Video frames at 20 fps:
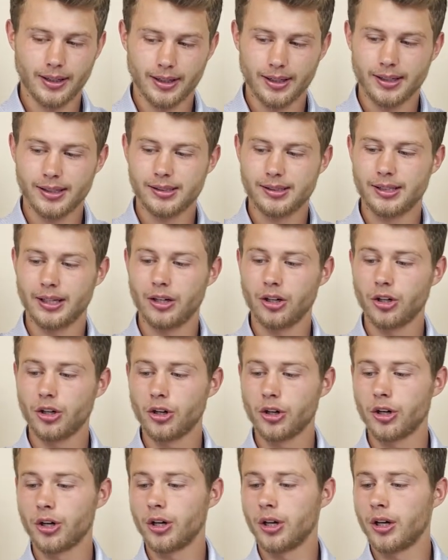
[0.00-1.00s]

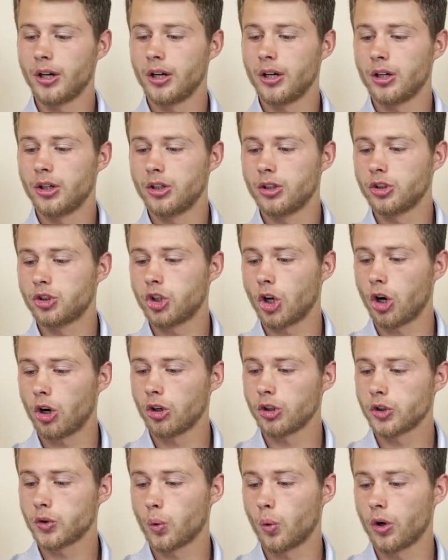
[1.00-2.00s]
Senator
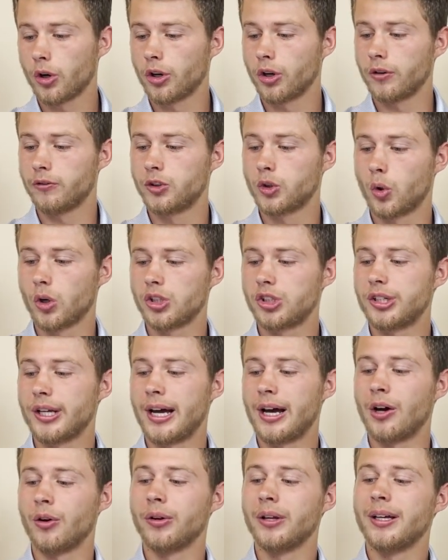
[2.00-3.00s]
Charles Schwartner of
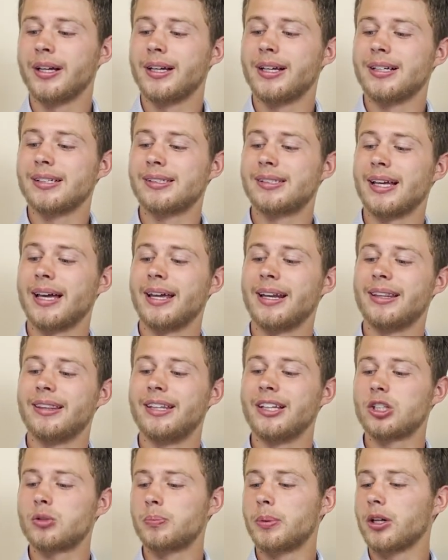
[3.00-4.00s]
Georgetown said,
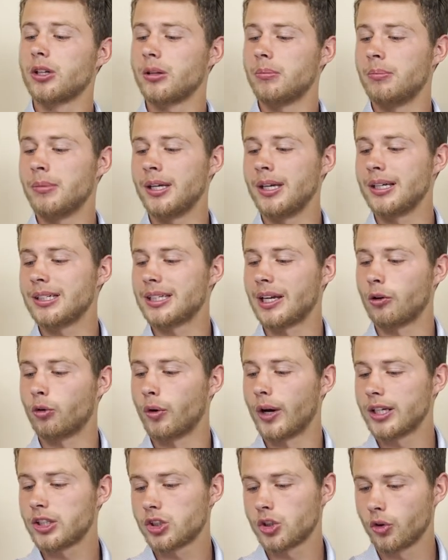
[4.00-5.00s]
"This bill to me is a
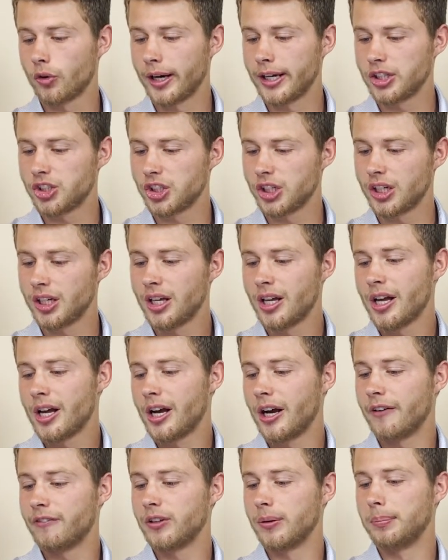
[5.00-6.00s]
restoration
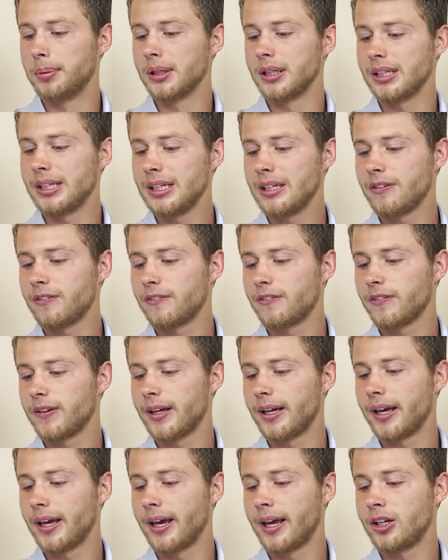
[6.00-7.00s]
of the belief
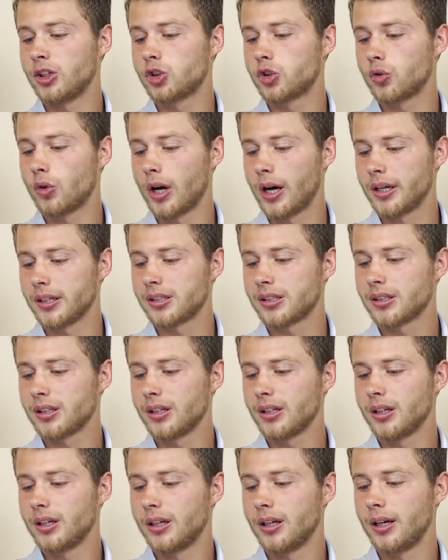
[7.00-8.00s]
and trust
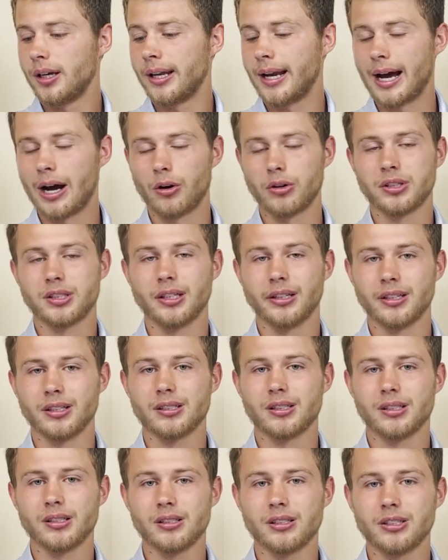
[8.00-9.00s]
in our
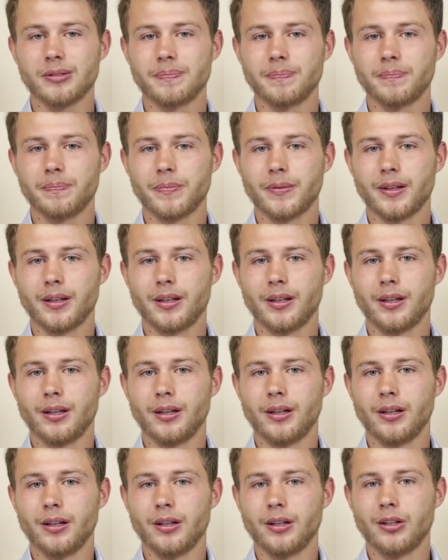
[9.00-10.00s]
citizens."
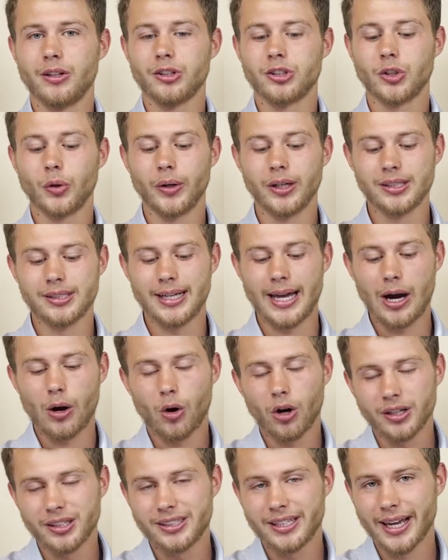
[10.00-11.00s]
So it is now
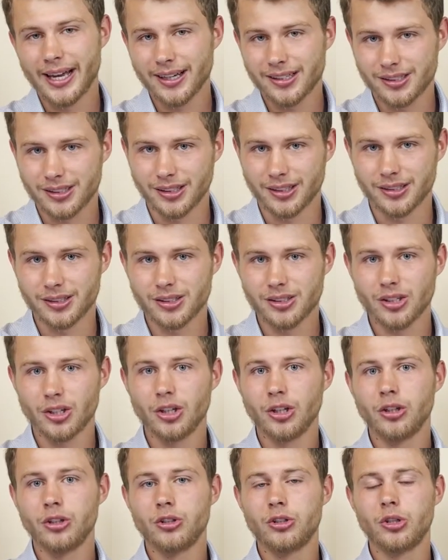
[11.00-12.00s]
on Texans
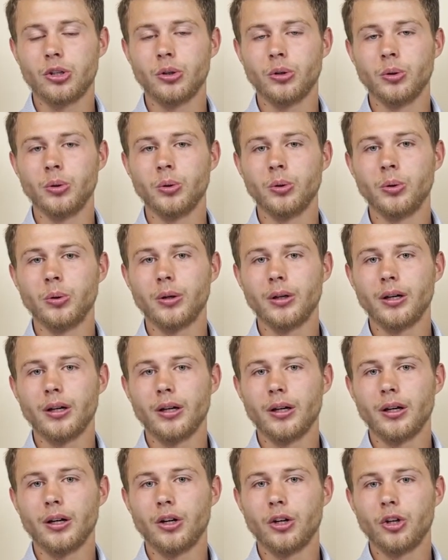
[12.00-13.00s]
to
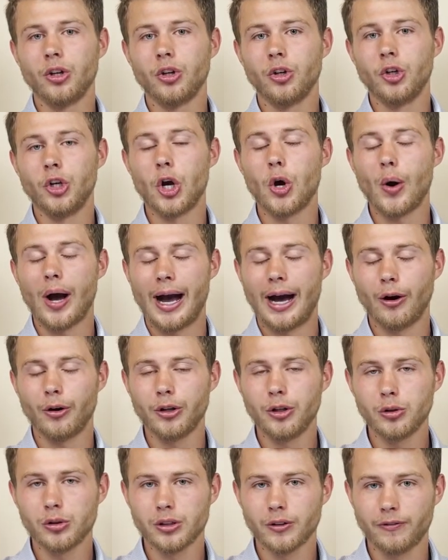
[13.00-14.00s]
know how to
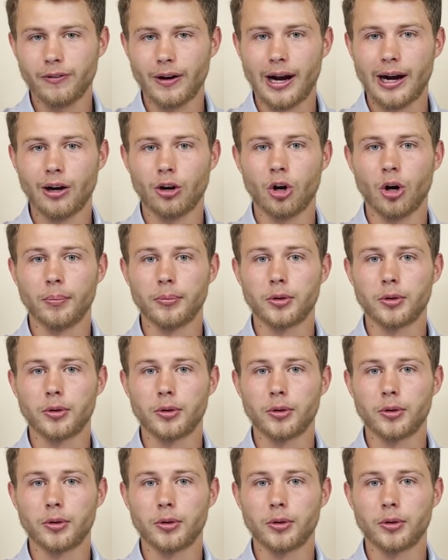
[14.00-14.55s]
use a firearm